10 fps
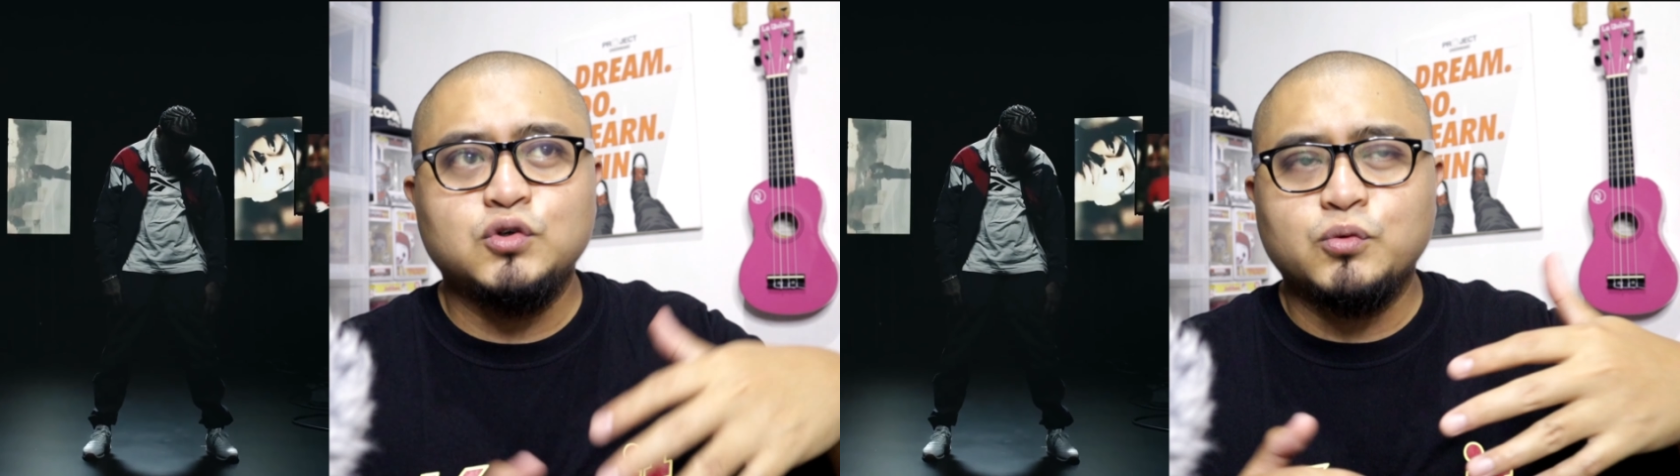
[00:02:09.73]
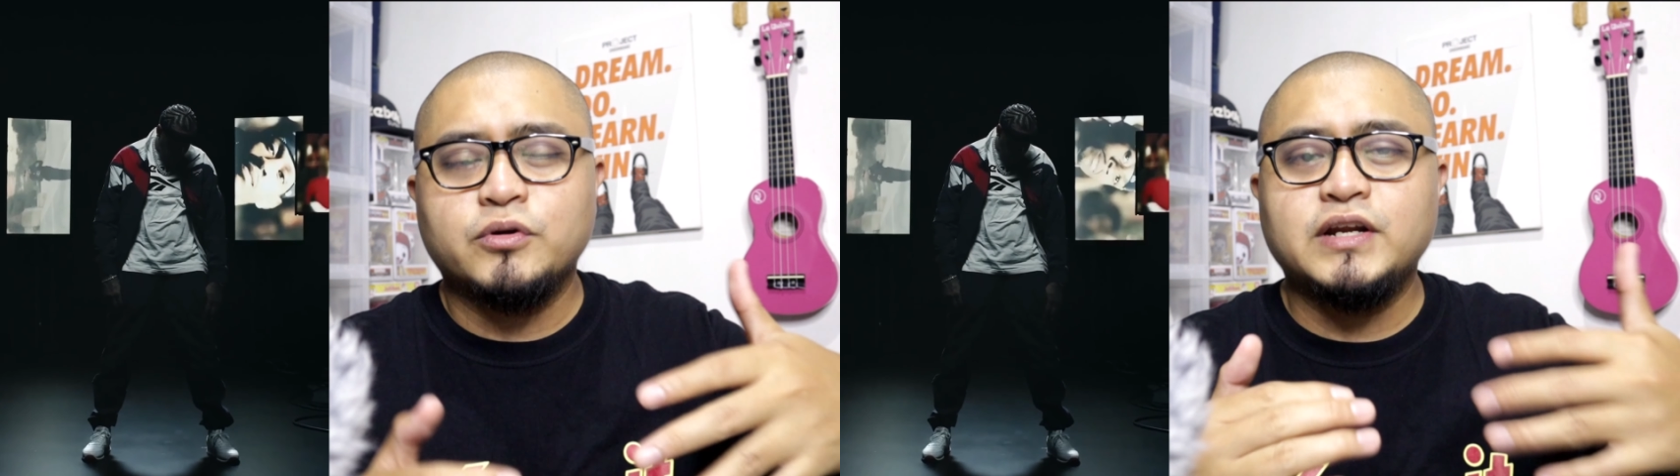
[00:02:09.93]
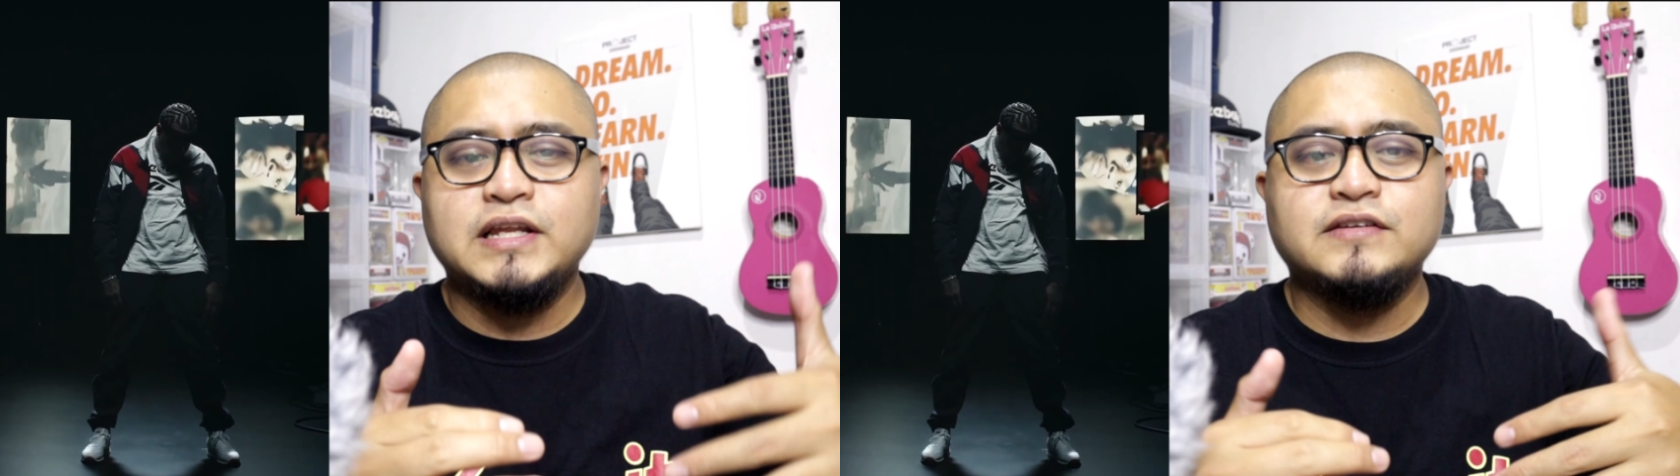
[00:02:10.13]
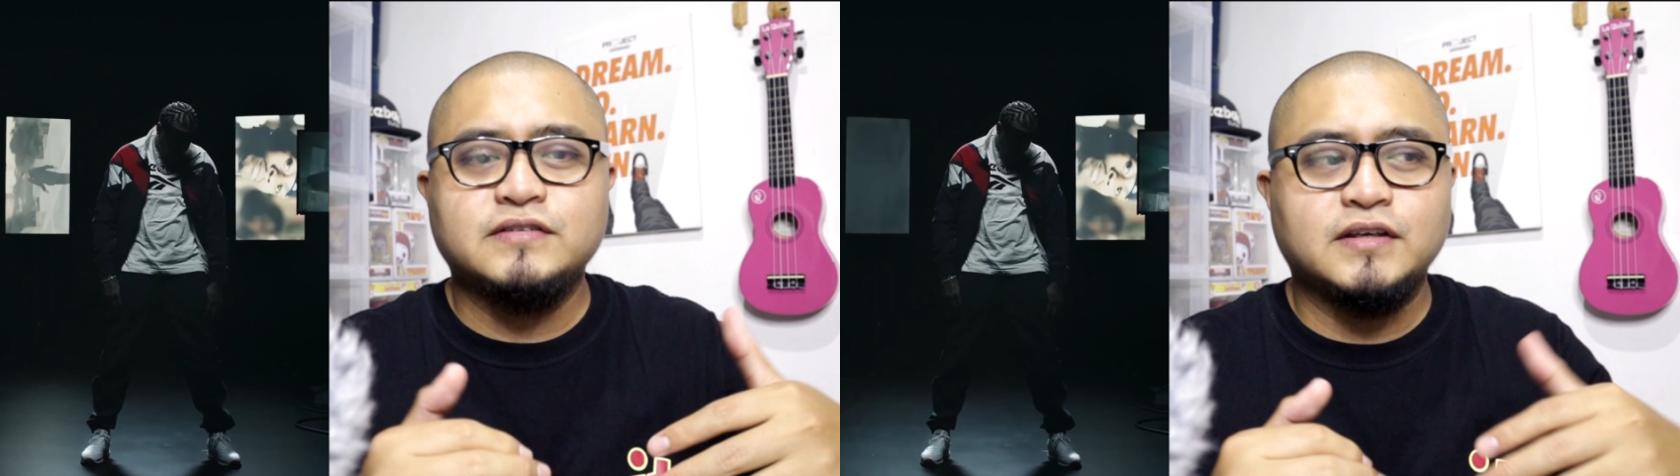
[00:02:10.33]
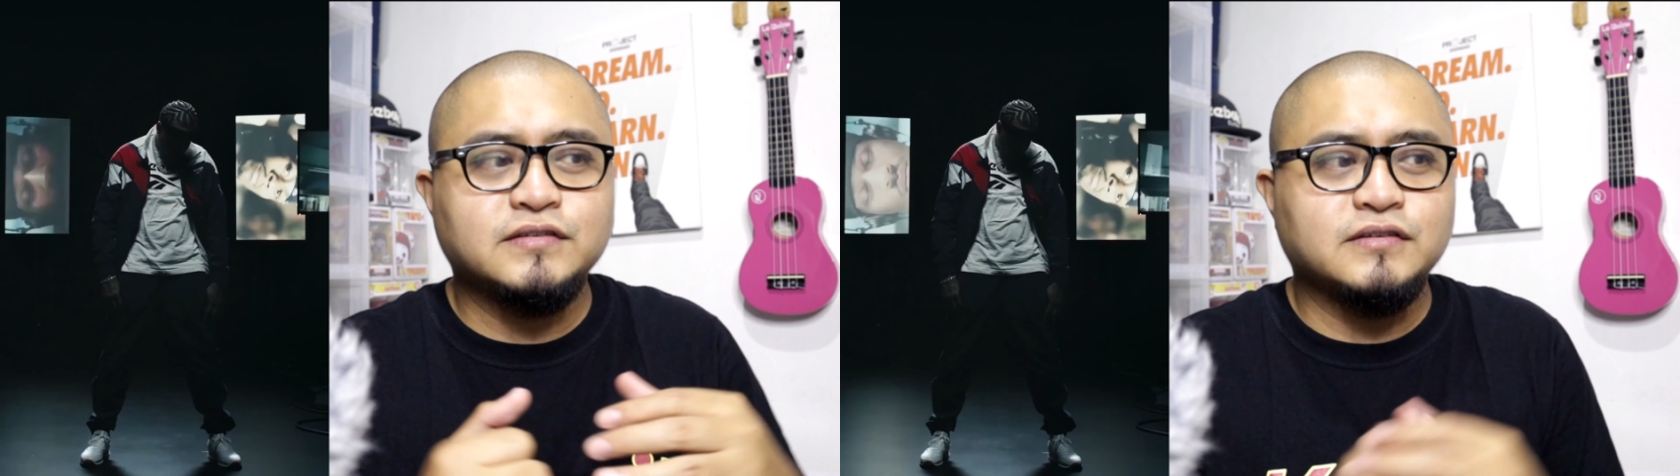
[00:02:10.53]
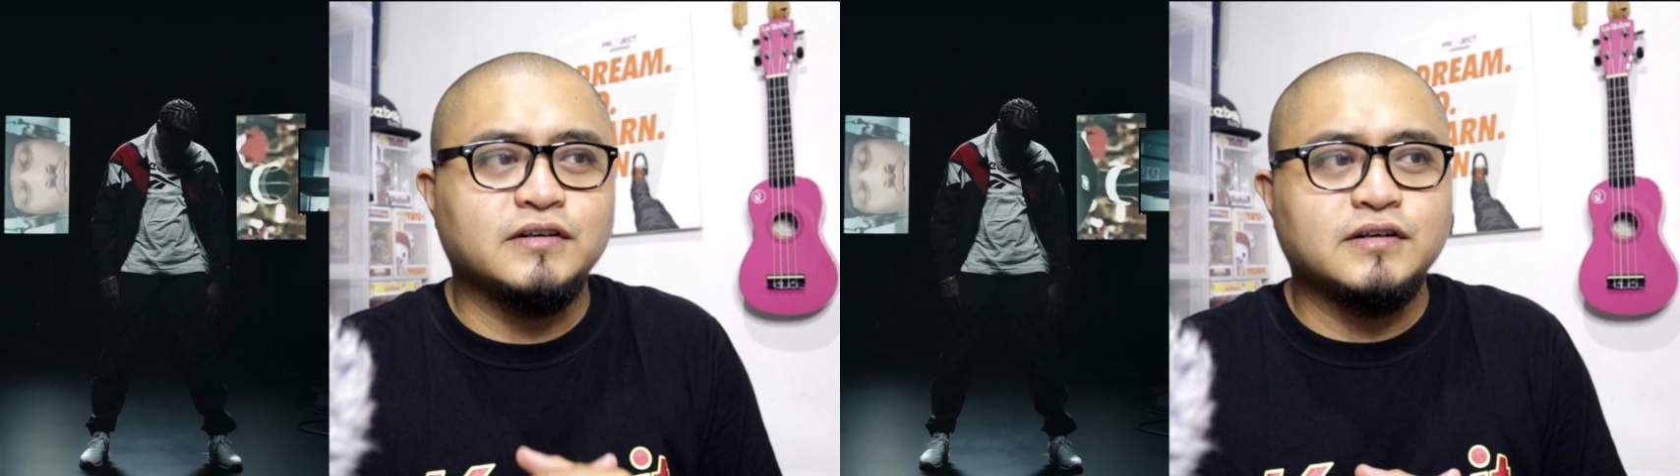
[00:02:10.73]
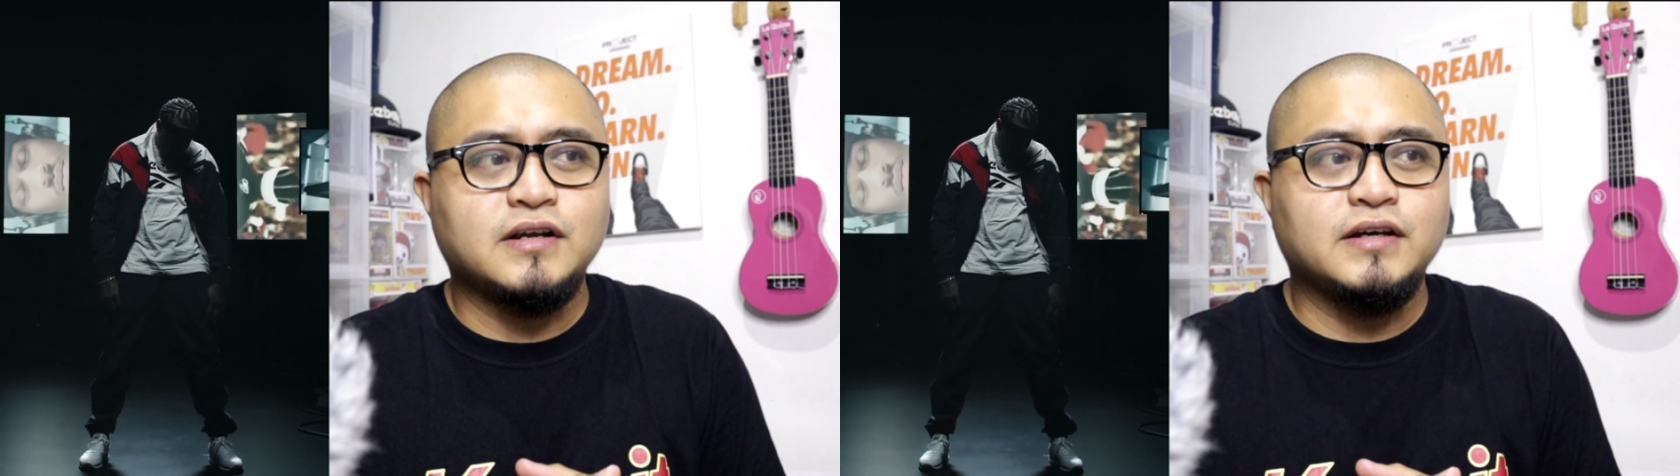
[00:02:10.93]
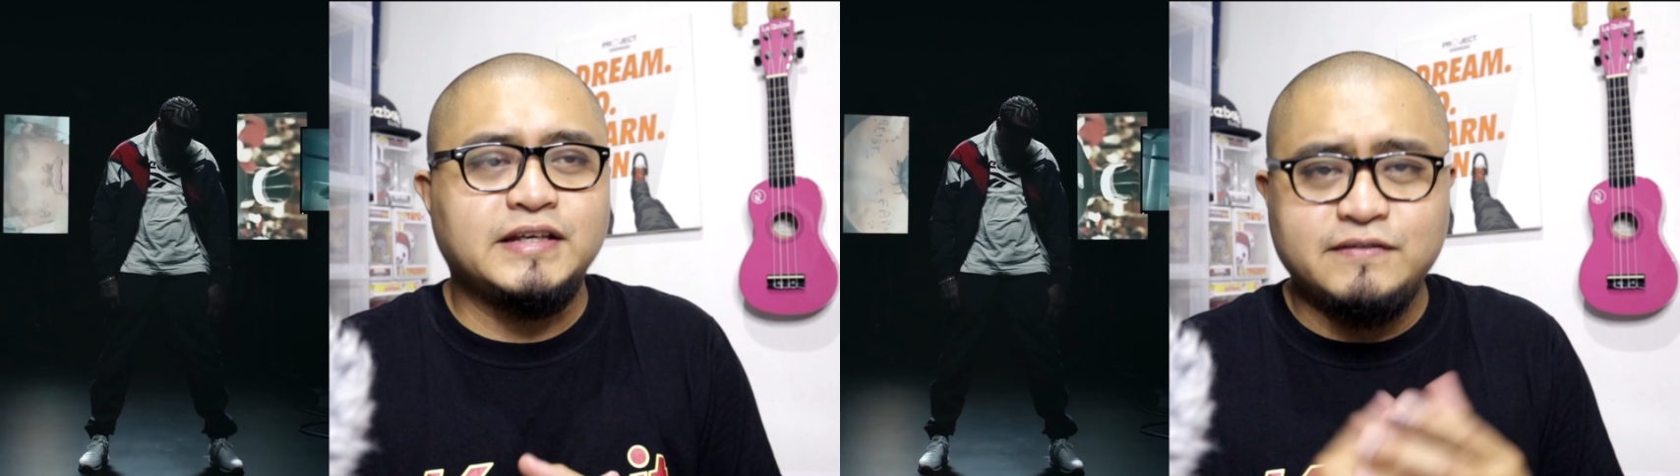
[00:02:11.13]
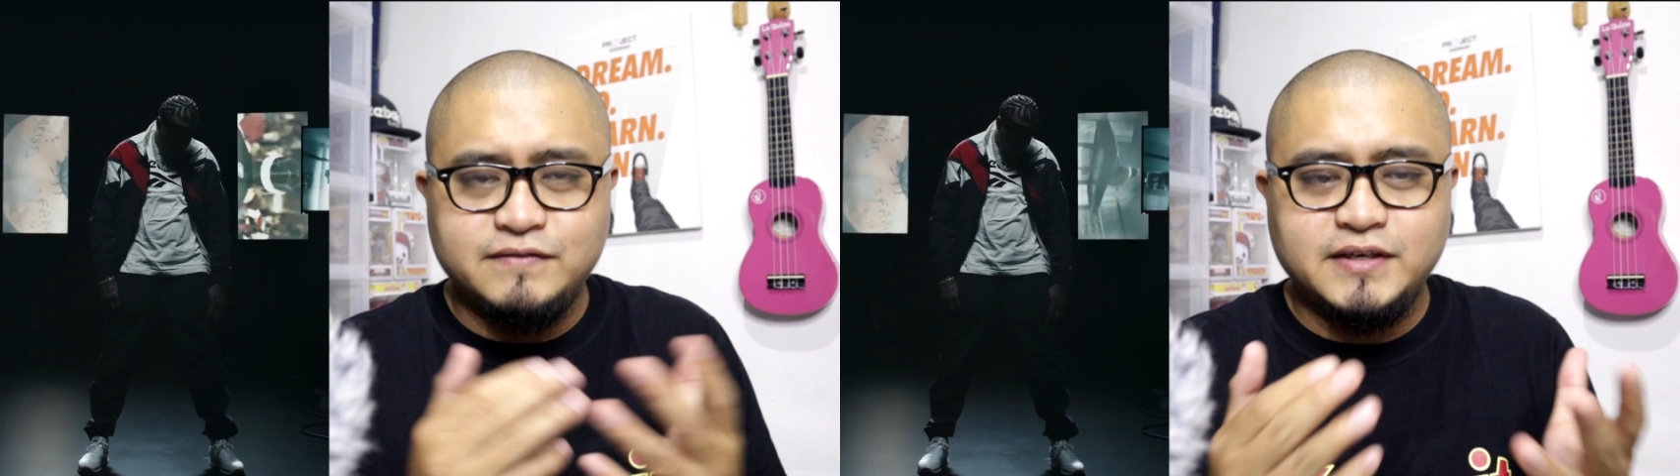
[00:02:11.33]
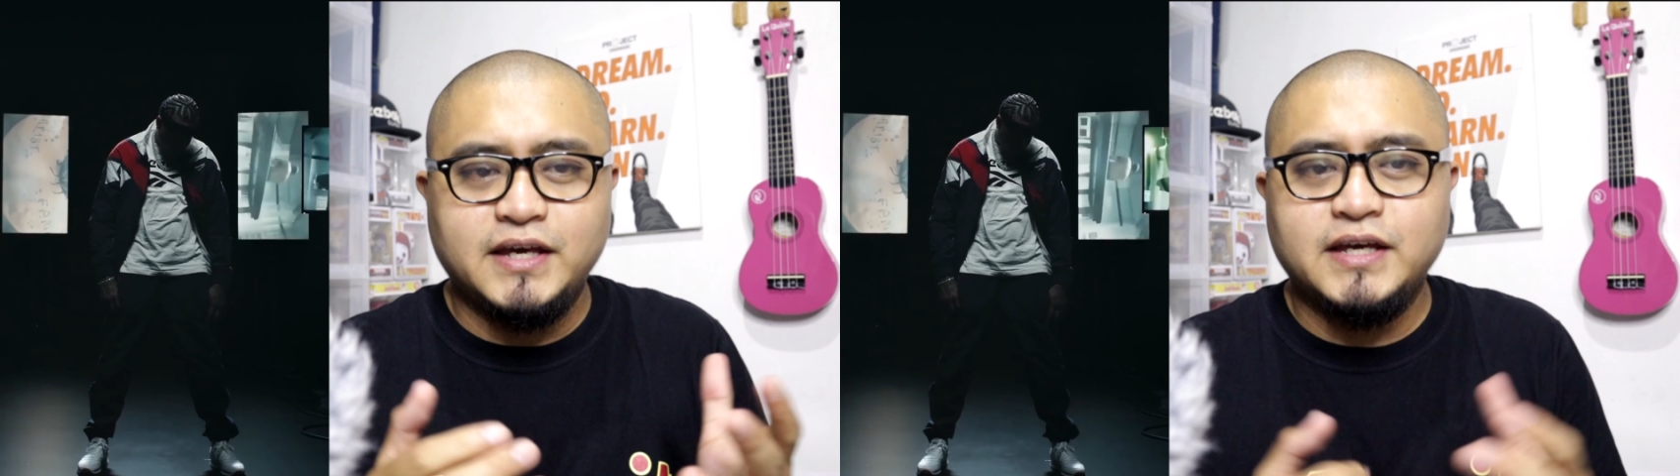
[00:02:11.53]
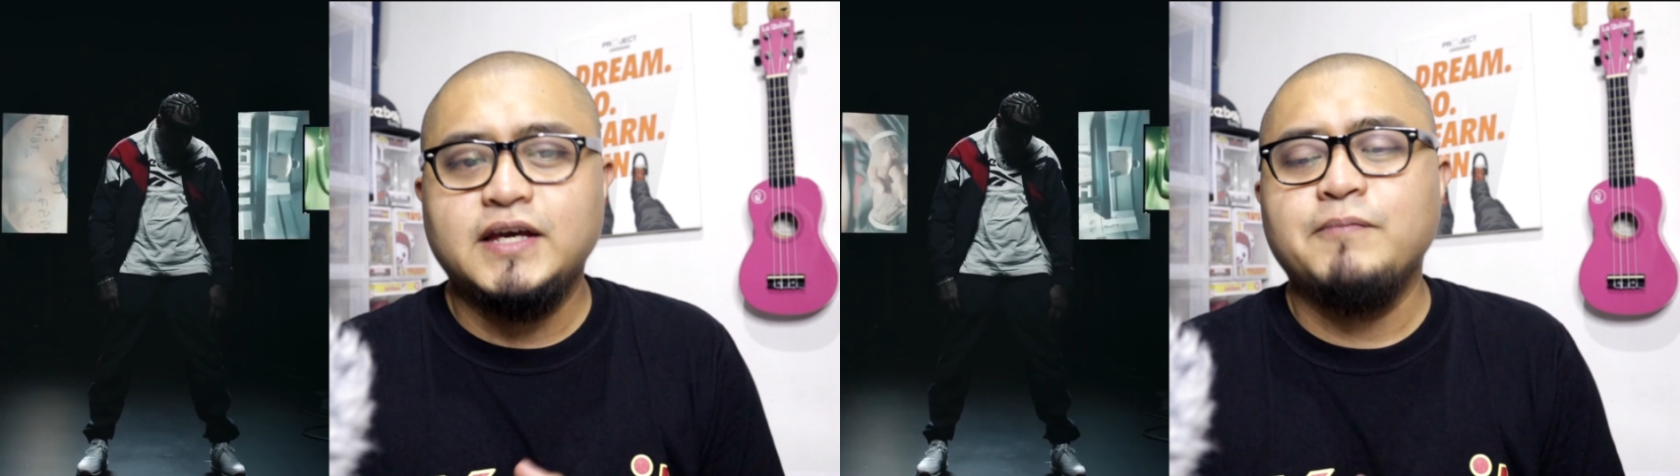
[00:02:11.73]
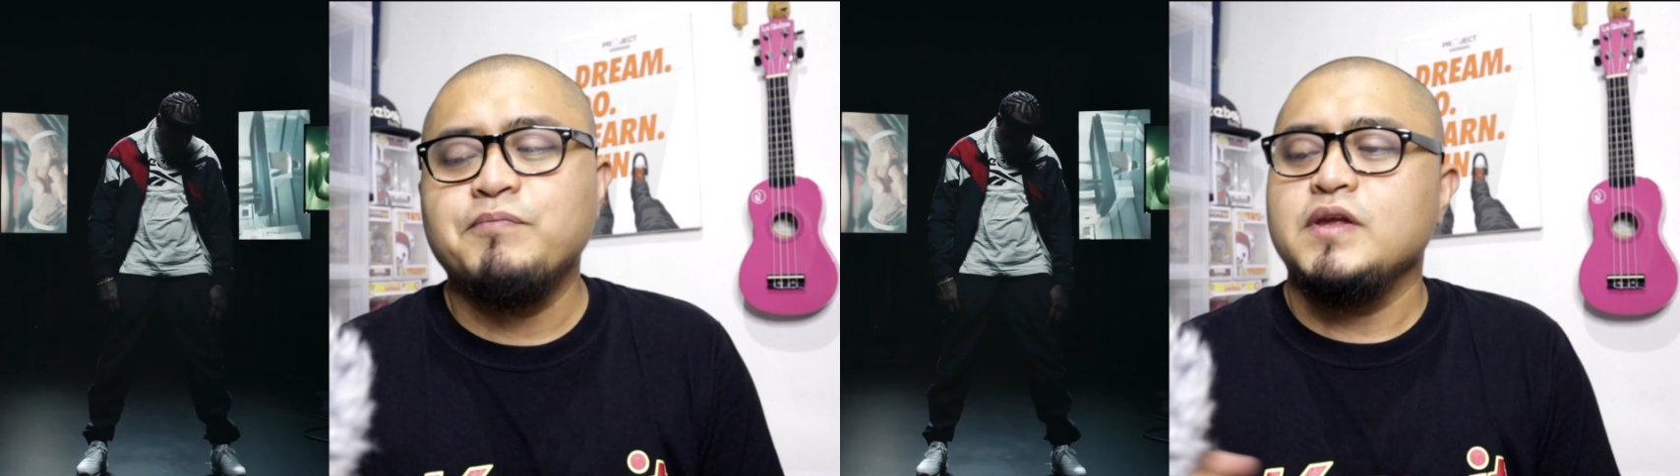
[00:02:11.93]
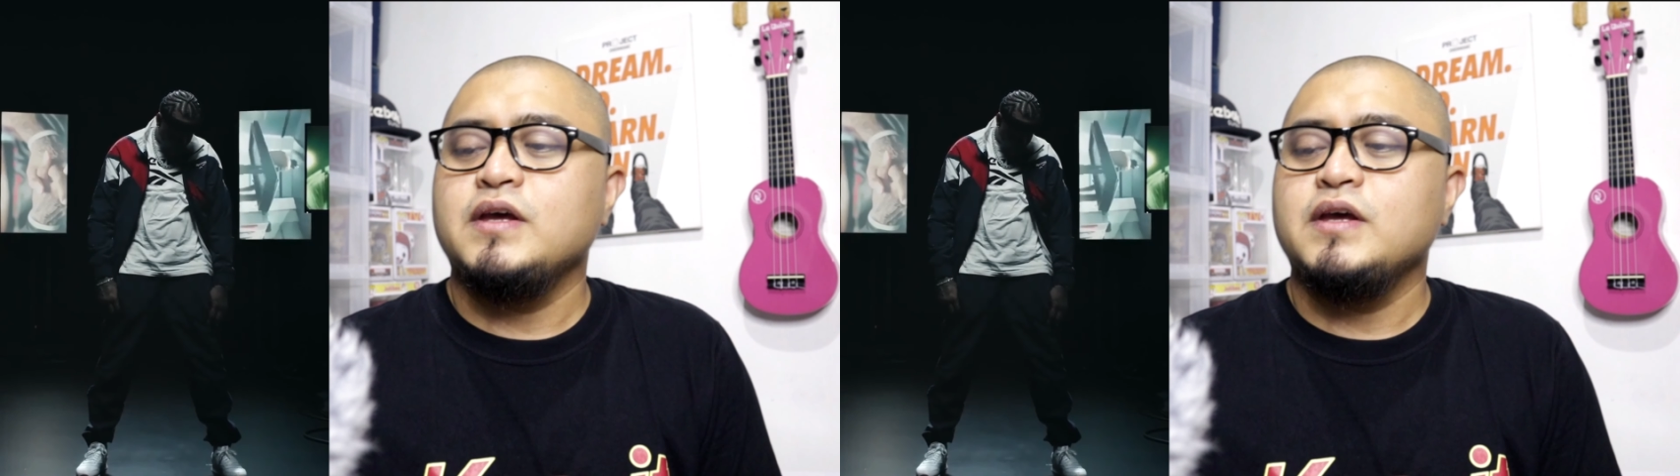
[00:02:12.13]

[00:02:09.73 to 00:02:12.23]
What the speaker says: newer releases are EVA.